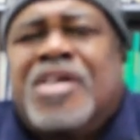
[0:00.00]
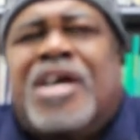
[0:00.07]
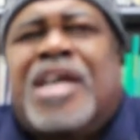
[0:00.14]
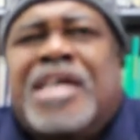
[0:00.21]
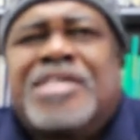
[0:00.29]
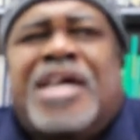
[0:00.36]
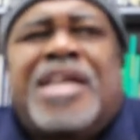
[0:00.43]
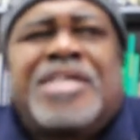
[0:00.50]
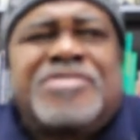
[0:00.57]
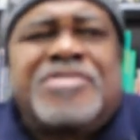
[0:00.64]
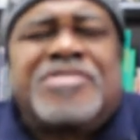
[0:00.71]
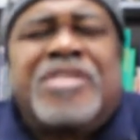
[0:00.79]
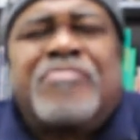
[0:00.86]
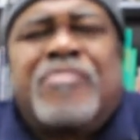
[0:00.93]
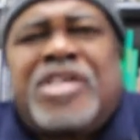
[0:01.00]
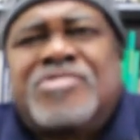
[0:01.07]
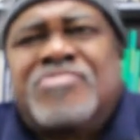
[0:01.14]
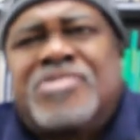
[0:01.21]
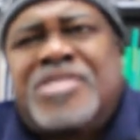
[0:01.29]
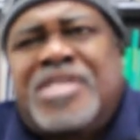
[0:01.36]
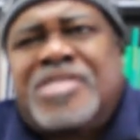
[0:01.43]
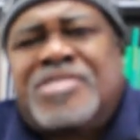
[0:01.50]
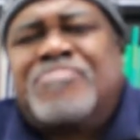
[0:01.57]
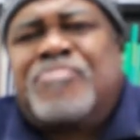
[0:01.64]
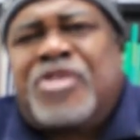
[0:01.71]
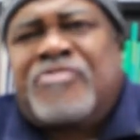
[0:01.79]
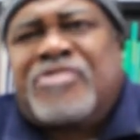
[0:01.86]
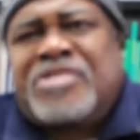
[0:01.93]
I like I like 16 by 20. That's the
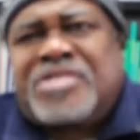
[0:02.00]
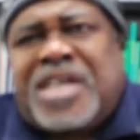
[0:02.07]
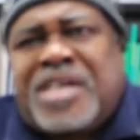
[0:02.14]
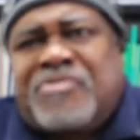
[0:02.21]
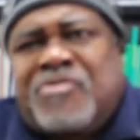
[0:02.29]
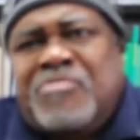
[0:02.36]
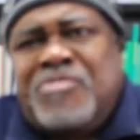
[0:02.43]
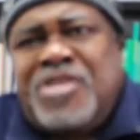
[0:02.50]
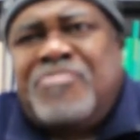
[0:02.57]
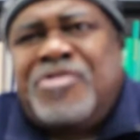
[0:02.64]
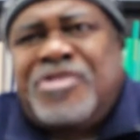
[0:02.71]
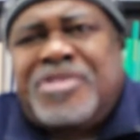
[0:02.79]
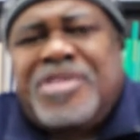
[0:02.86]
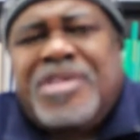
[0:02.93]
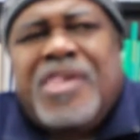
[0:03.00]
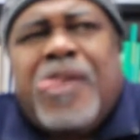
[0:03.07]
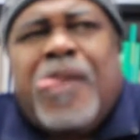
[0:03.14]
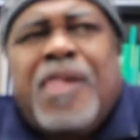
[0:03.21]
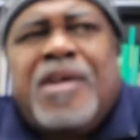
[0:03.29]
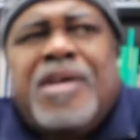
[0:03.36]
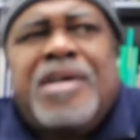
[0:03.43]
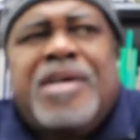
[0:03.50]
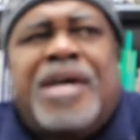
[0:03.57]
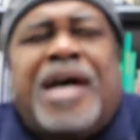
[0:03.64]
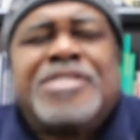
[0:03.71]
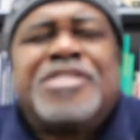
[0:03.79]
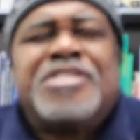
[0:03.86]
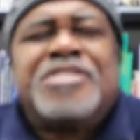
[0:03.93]
perfect size for me. But
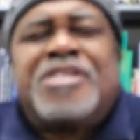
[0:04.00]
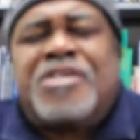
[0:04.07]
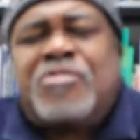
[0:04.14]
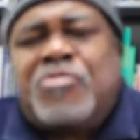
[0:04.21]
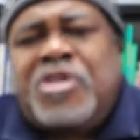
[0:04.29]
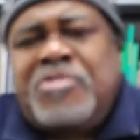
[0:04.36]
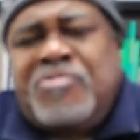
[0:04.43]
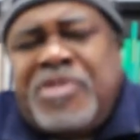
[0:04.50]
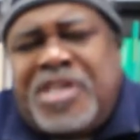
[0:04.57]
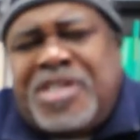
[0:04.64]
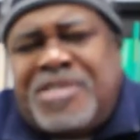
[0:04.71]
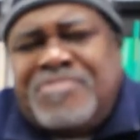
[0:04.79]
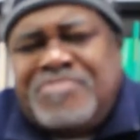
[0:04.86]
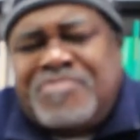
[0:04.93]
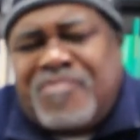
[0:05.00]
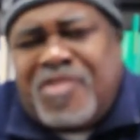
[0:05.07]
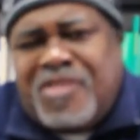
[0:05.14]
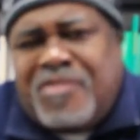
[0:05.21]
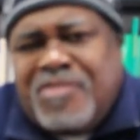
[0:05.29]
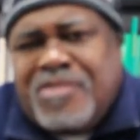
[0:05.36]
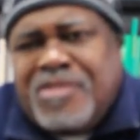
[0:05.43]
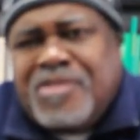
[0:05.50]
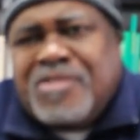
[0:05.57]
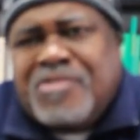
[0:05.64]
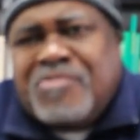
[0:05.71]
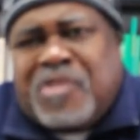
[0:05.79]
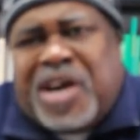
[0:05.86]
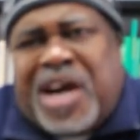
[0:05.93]
I did on um, one with um
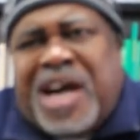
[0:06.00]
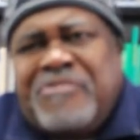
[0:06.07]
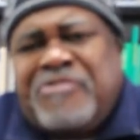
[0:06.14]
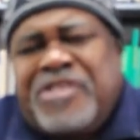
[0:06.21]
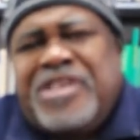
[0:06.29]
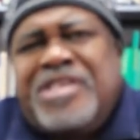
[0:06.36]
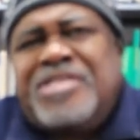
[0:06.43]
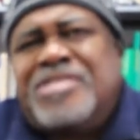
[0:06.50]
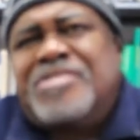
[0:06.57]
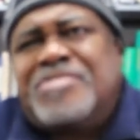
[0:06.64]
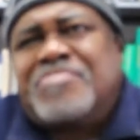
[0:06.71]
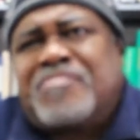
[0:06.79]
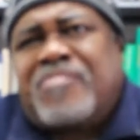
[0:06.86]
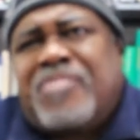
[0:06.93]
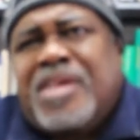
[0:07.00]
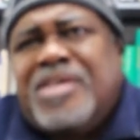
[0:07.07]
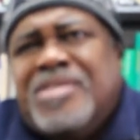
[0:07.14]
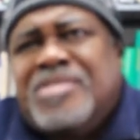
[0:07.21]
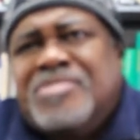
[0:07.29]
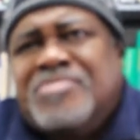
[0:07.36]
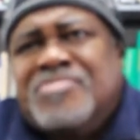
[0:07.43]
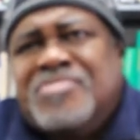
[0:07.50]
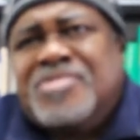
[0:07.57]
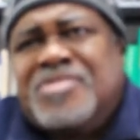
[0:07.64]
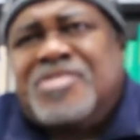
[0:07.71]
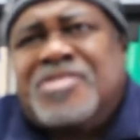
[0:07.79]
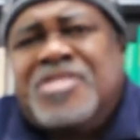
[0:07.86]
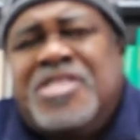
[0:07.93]
with Ivory.
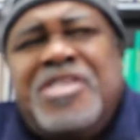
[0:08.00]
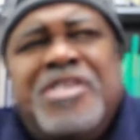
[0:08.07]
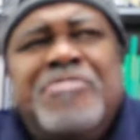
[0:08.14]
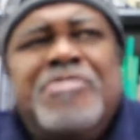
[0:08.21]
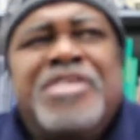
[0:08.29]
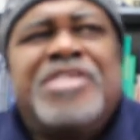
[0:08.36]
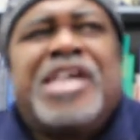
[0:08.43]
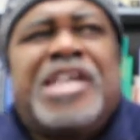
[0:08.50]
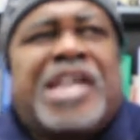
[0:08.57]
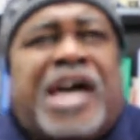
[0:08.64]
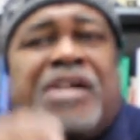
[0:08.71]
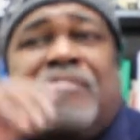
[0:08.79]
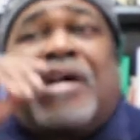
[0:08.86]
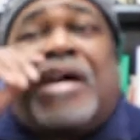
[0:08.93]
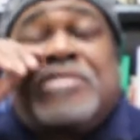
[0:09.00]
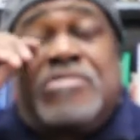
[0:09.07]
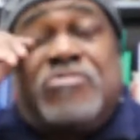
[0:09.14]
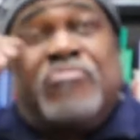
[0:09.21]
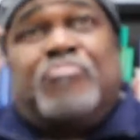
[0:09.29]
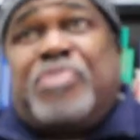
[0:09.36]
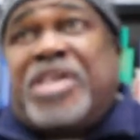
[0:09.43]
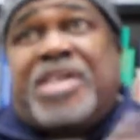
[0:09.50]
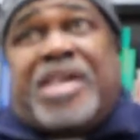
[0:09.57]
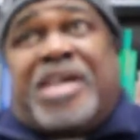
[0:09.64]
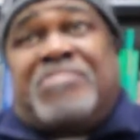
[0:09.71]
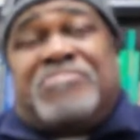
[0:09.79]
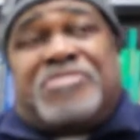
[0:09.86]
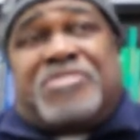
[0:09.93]
He he be getting a lot of writers to do big
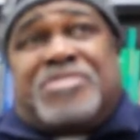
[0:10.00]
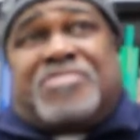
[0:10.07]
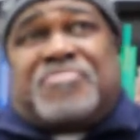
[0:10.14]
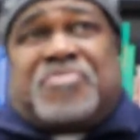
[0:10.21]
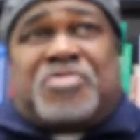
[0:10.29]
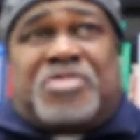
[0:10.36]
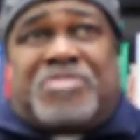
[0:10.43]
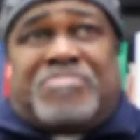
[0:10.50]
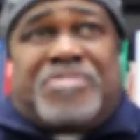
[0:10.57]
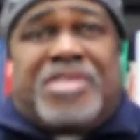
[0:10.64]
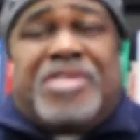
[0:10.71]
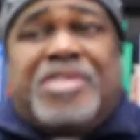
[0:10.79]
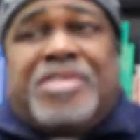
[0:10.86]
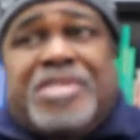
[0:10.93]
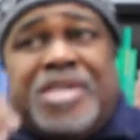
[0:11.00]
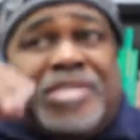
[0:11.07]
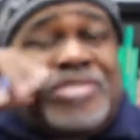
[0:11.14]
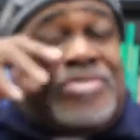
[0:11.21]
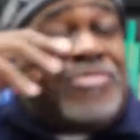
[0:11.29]
canvases for him at his